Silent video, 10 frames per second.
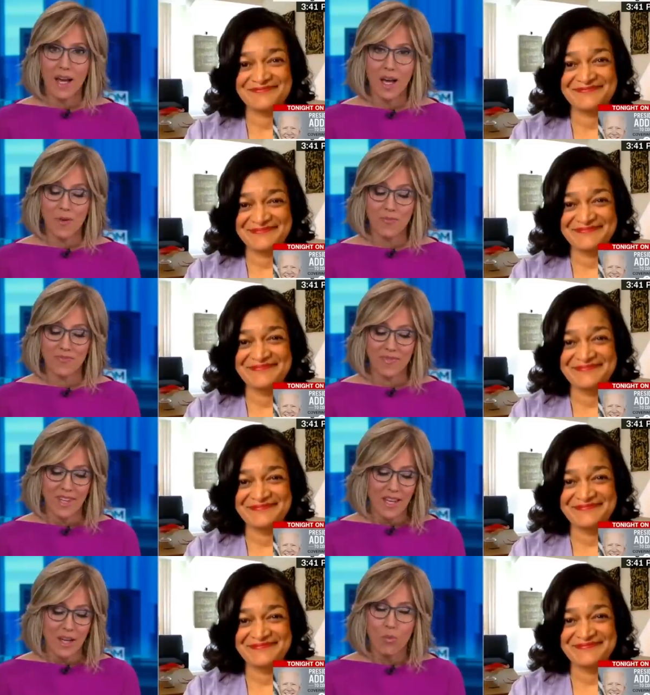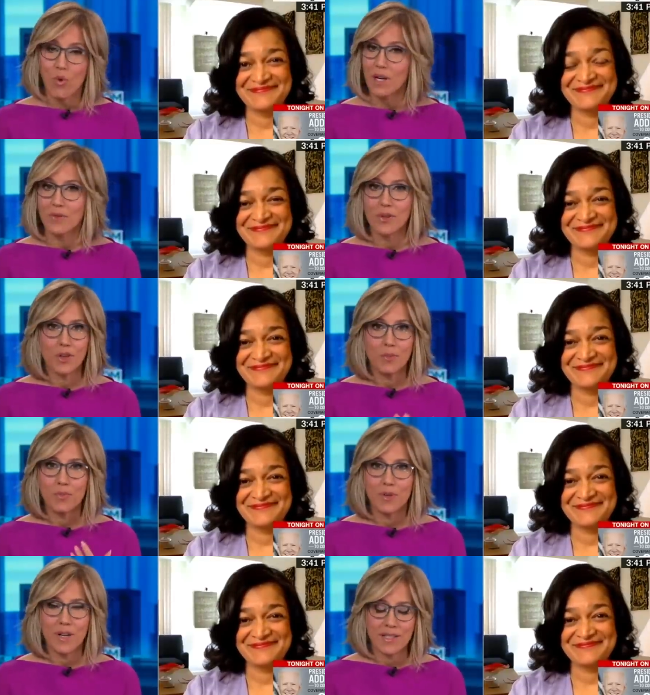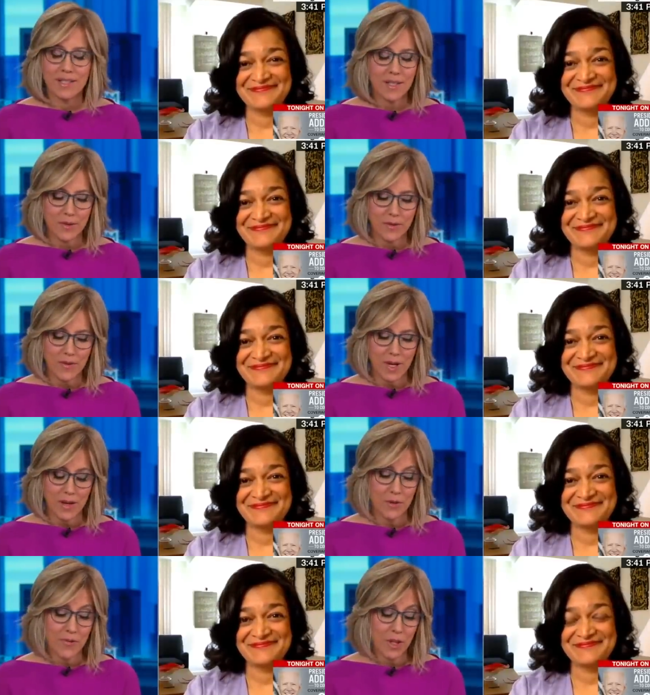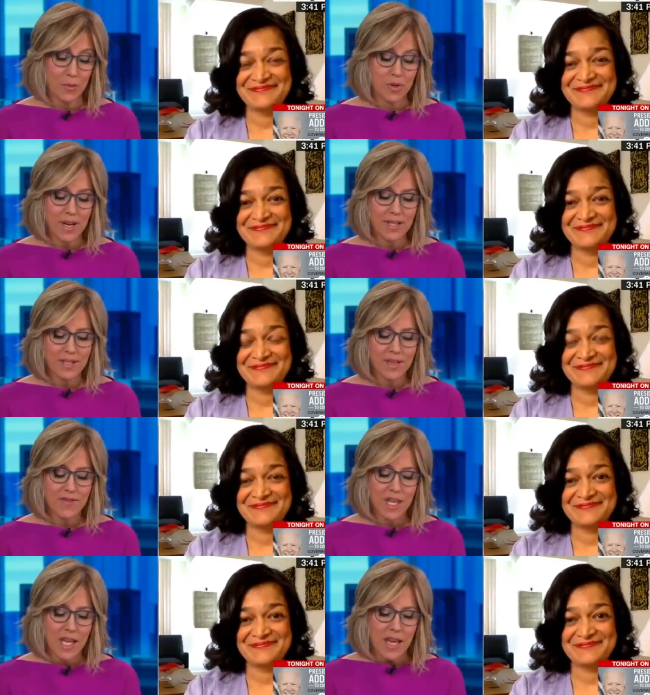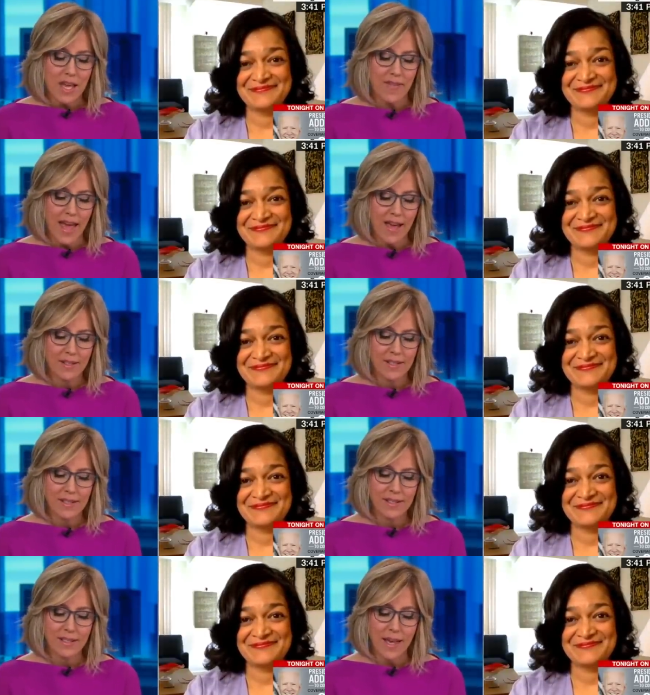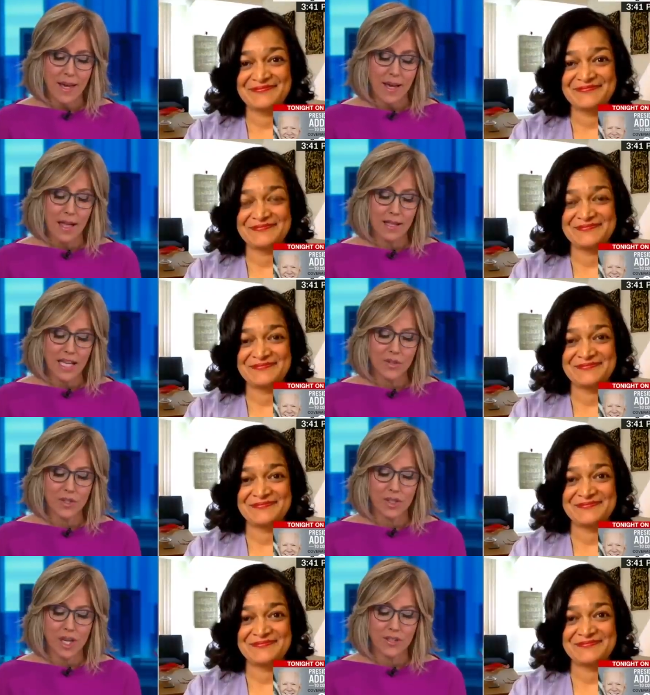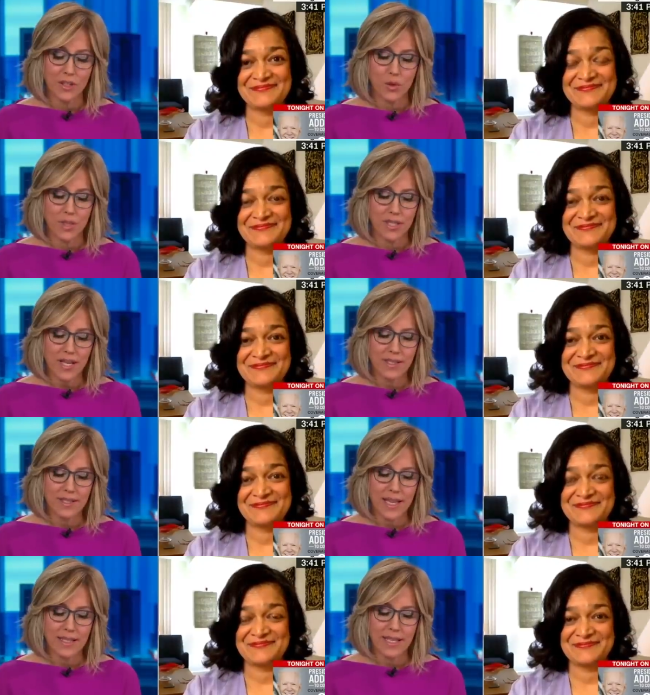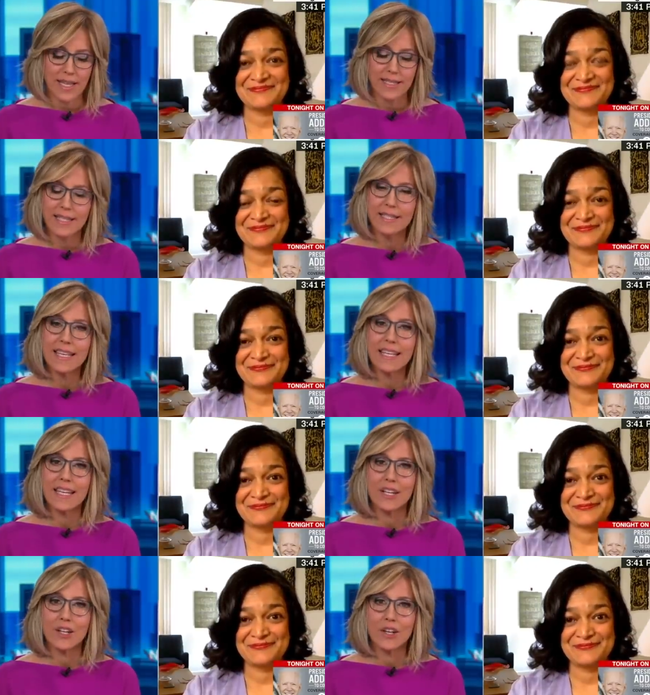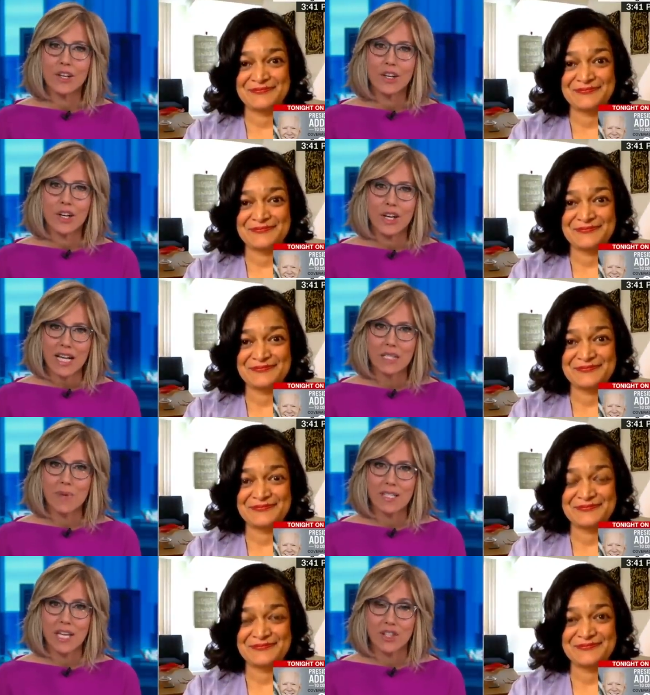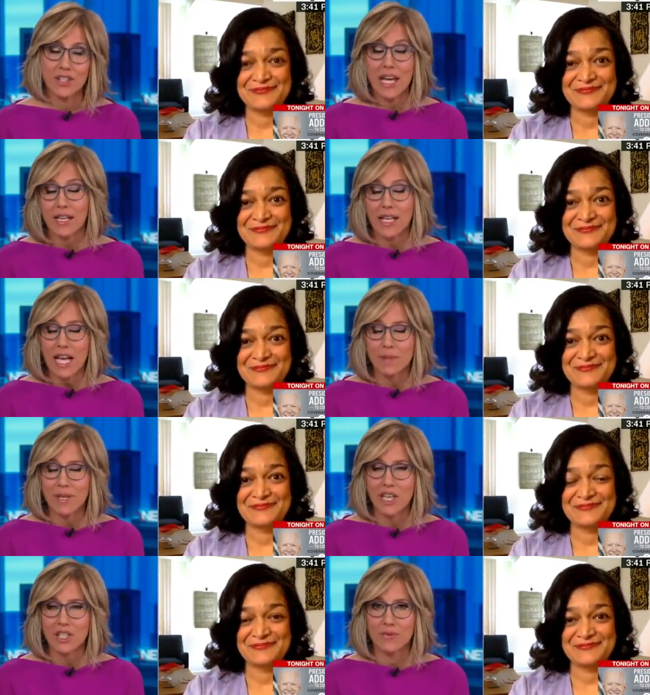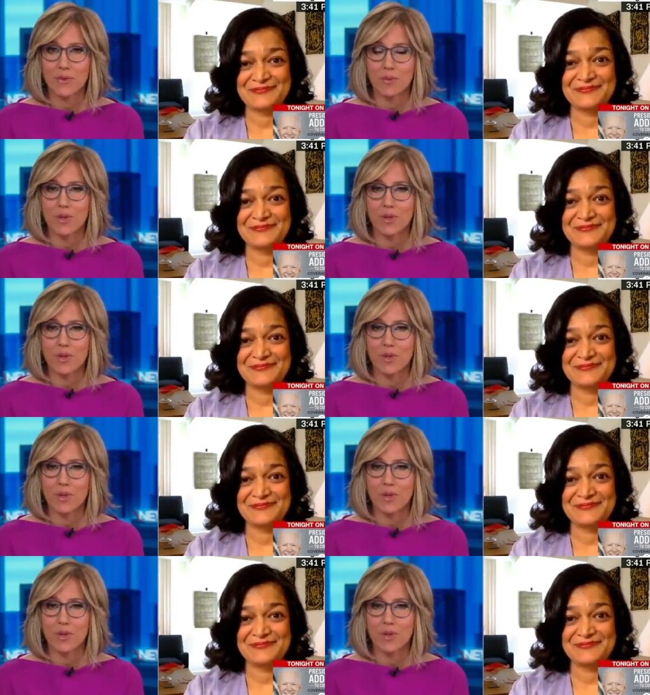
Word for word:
Speaker 1: Um, one of your progressive, uh, your fellow progressives in the House, Alexandria Ocasio-Cortez, says that he's exceeded her expectations and expectations for